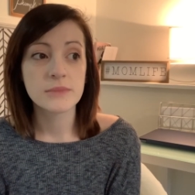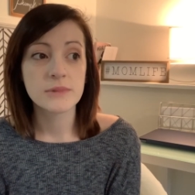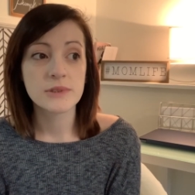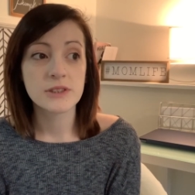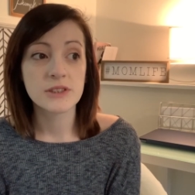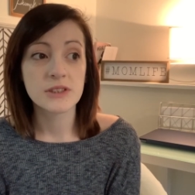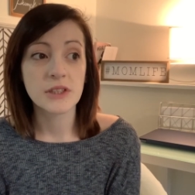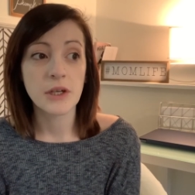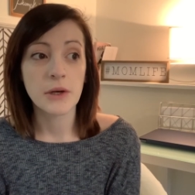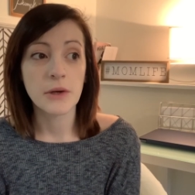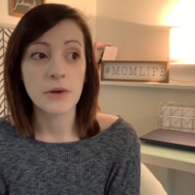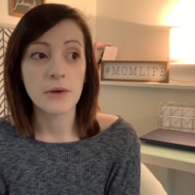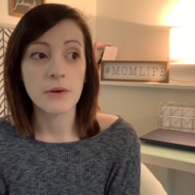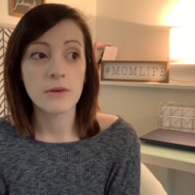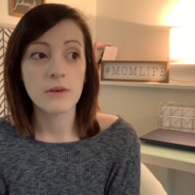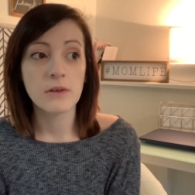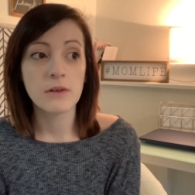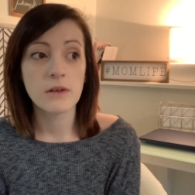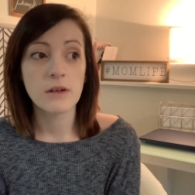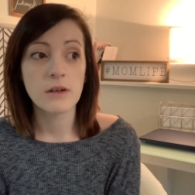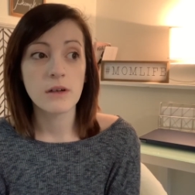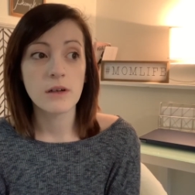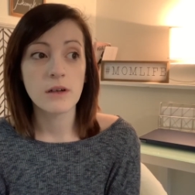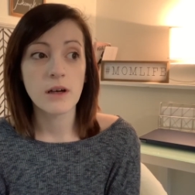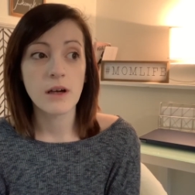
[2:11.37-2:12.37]
So
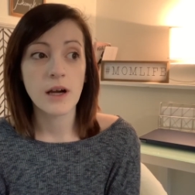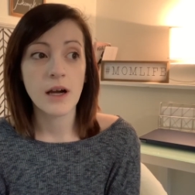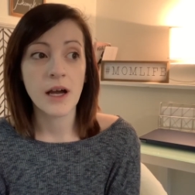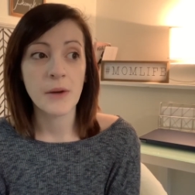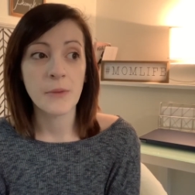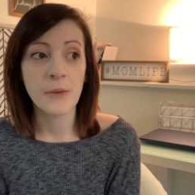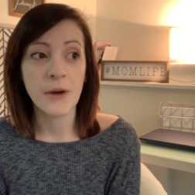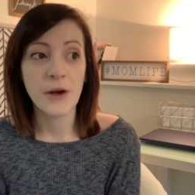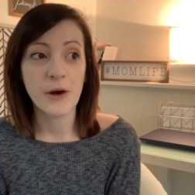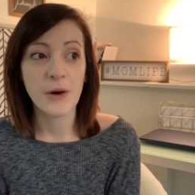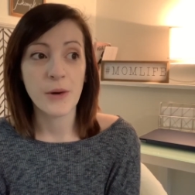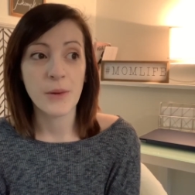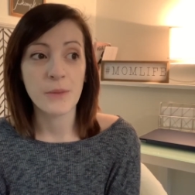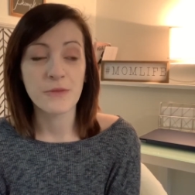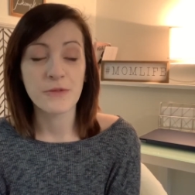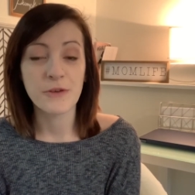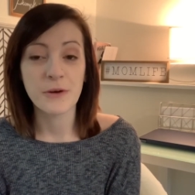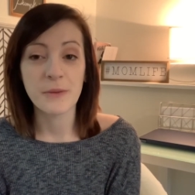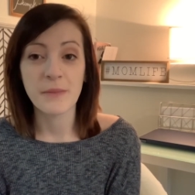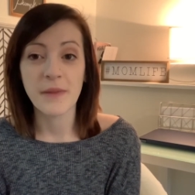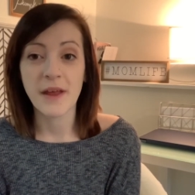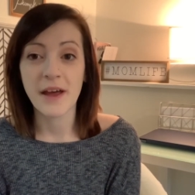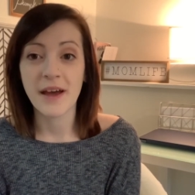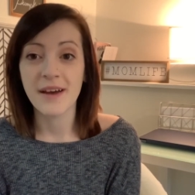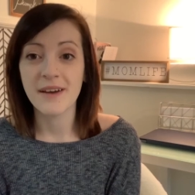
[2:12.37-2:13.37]
I went home
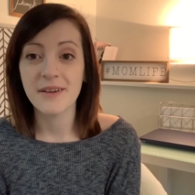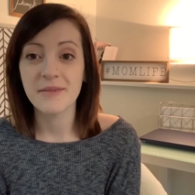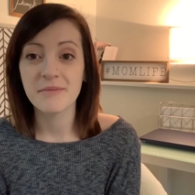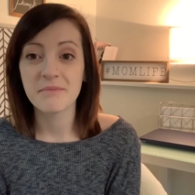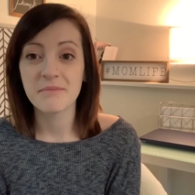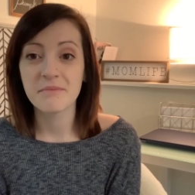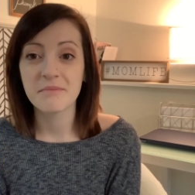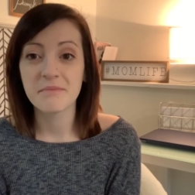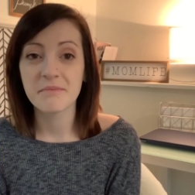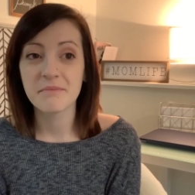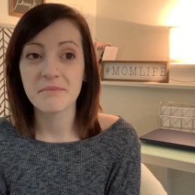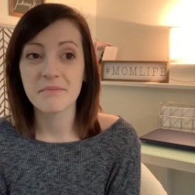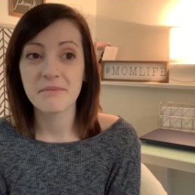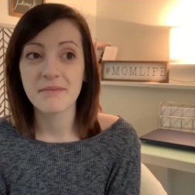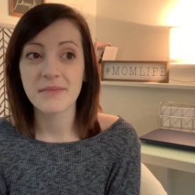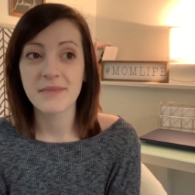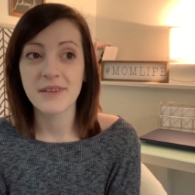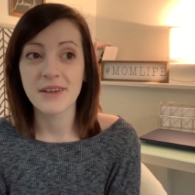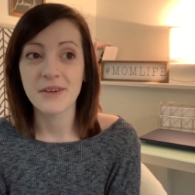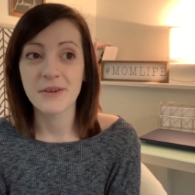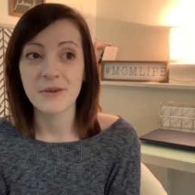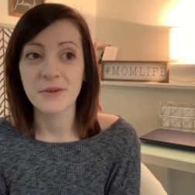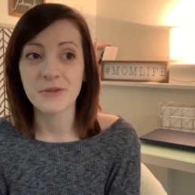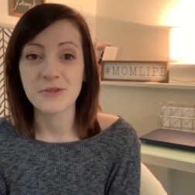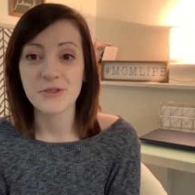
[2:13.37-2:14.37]
from that
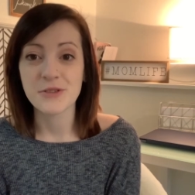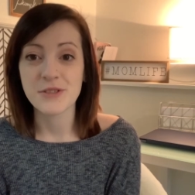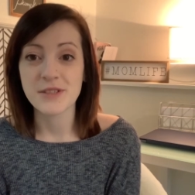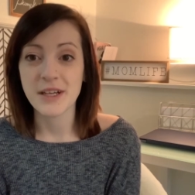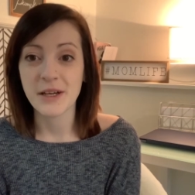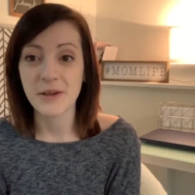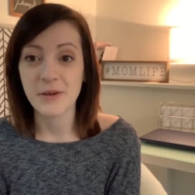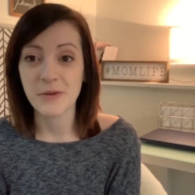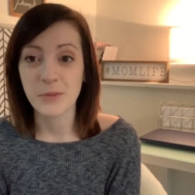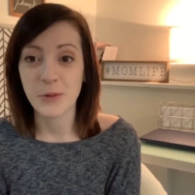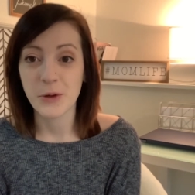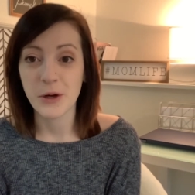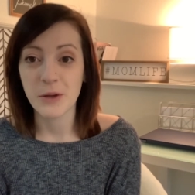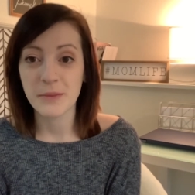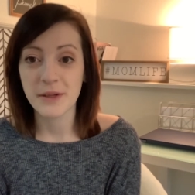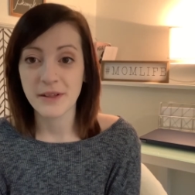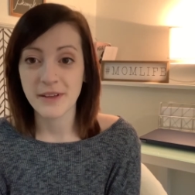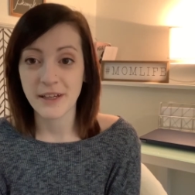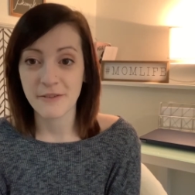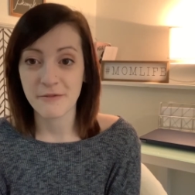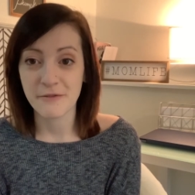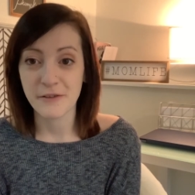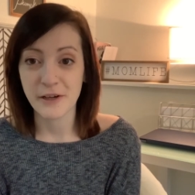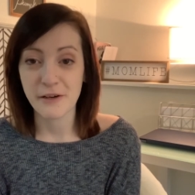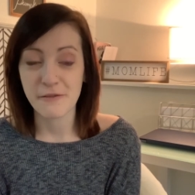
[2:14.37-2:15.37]
ultrasound appointment,
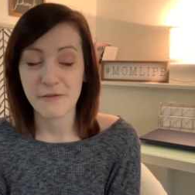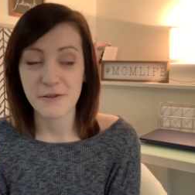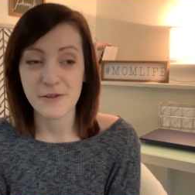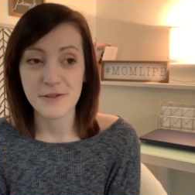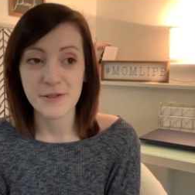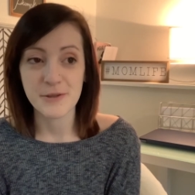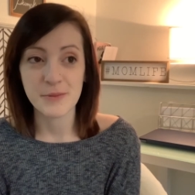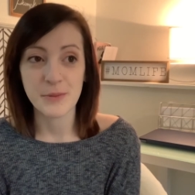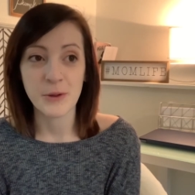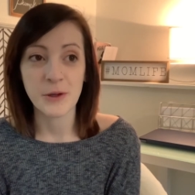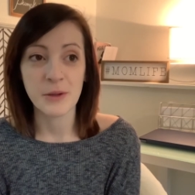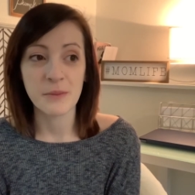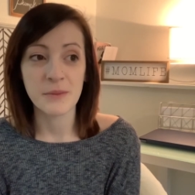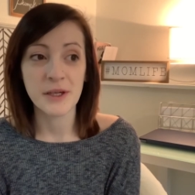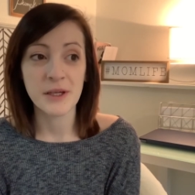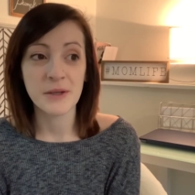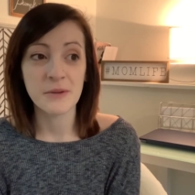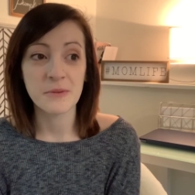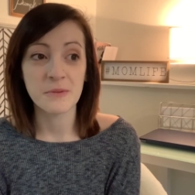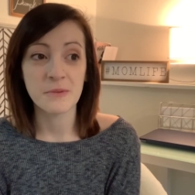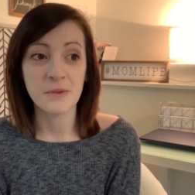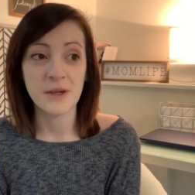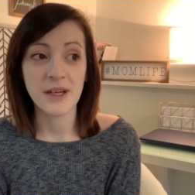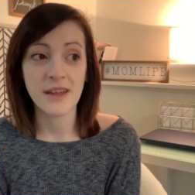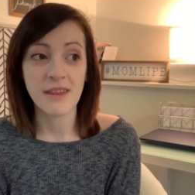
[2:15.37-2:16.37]
that very first appointment,
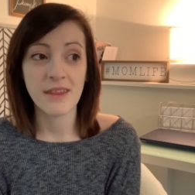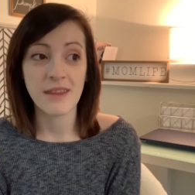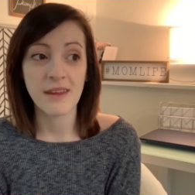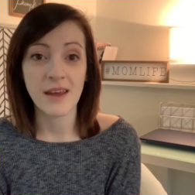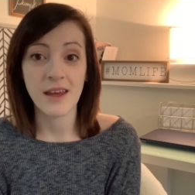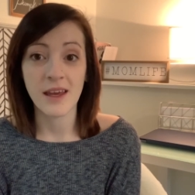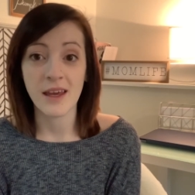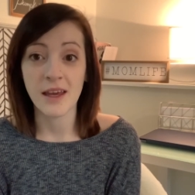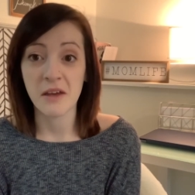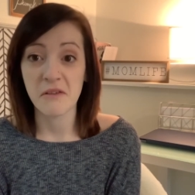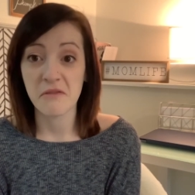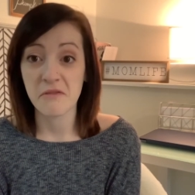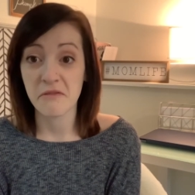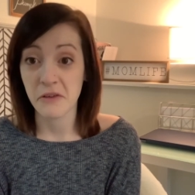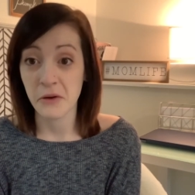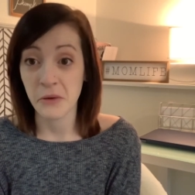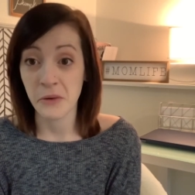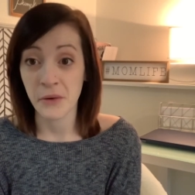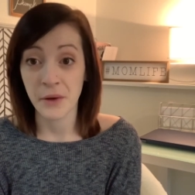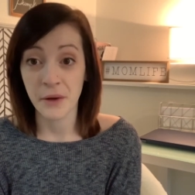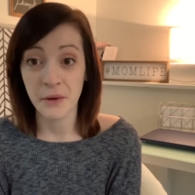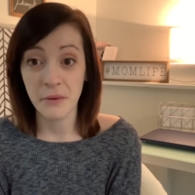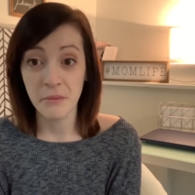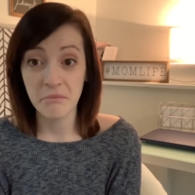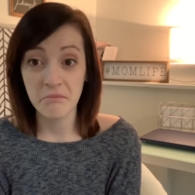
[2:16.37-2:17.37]
with a
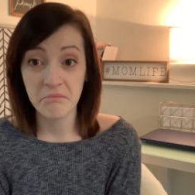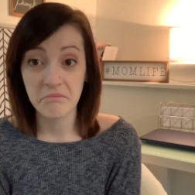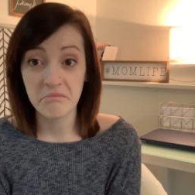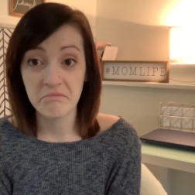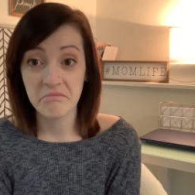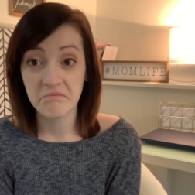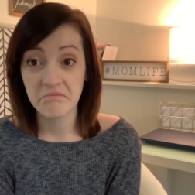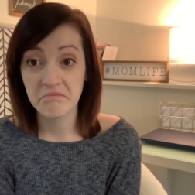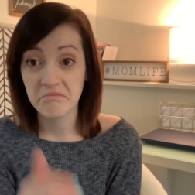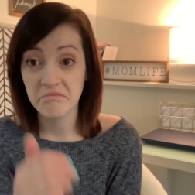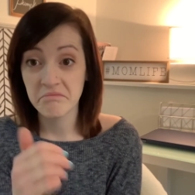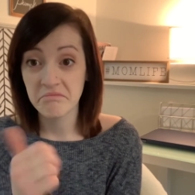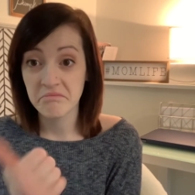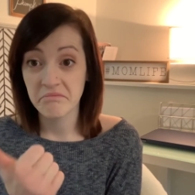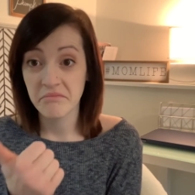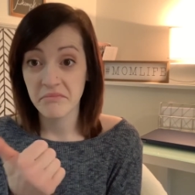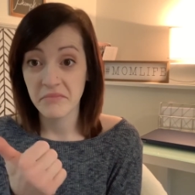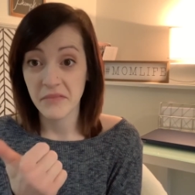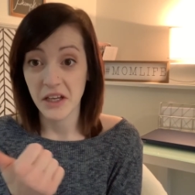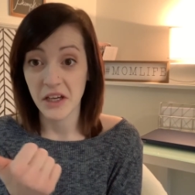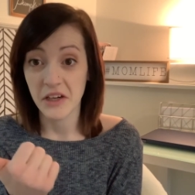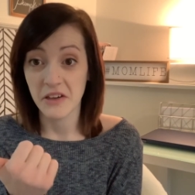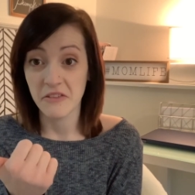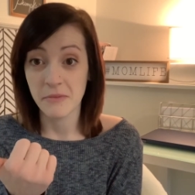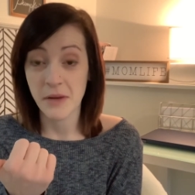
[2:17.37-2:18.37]
photo
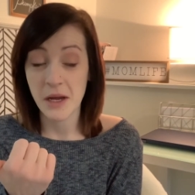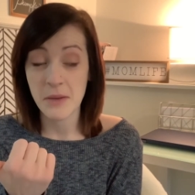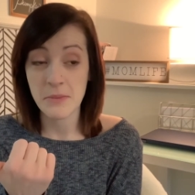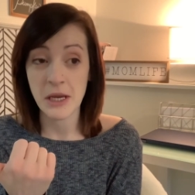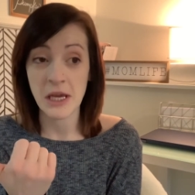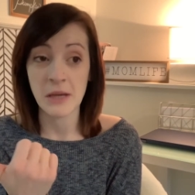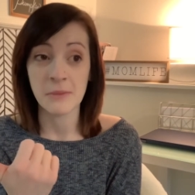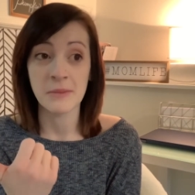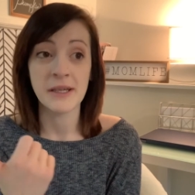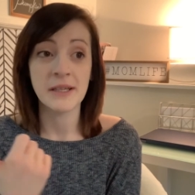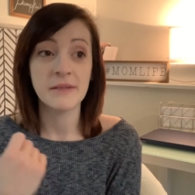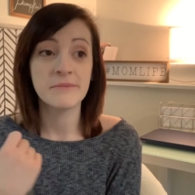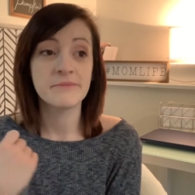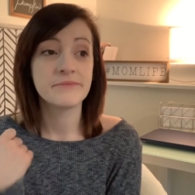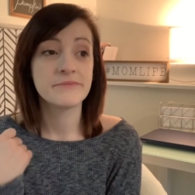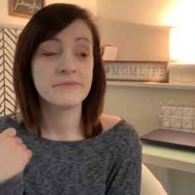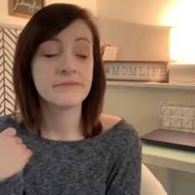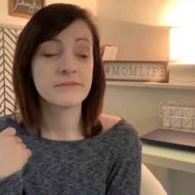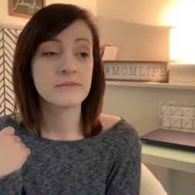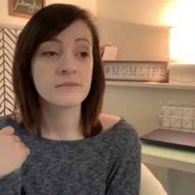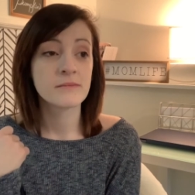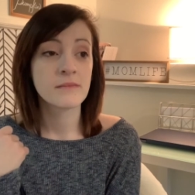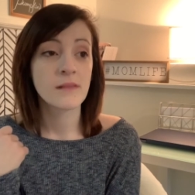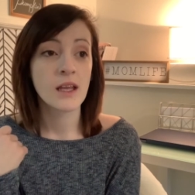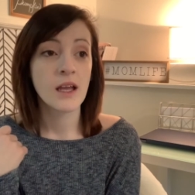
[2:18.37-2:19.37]
of my baby,
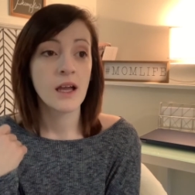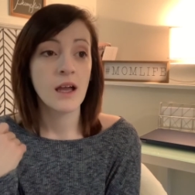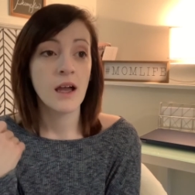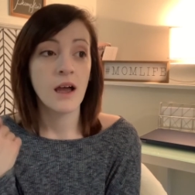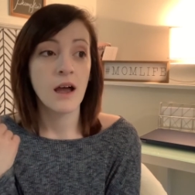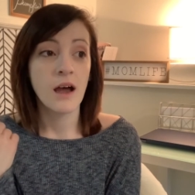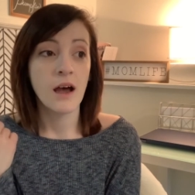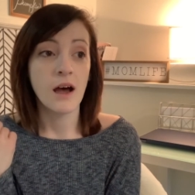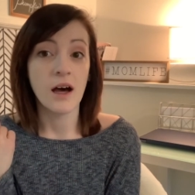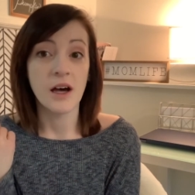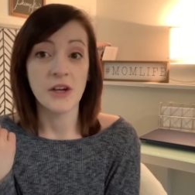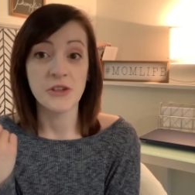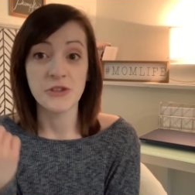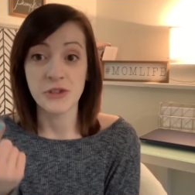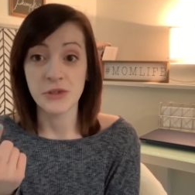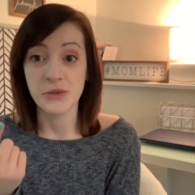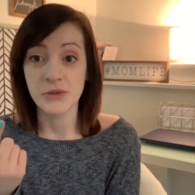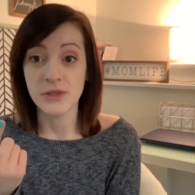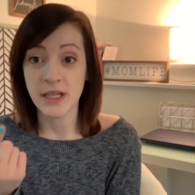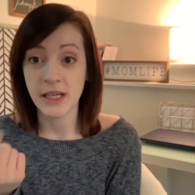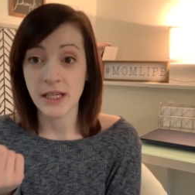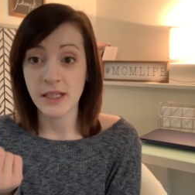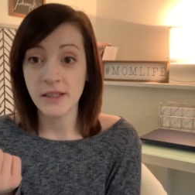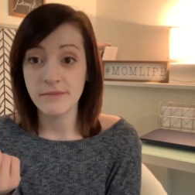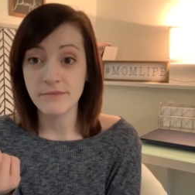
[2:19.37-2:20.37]
a due
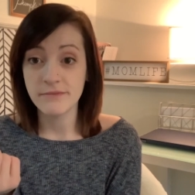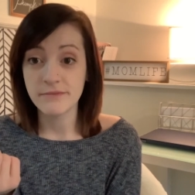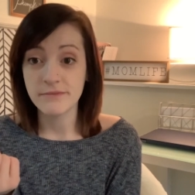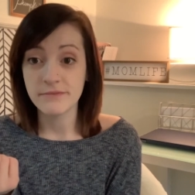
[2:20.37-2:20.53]
date,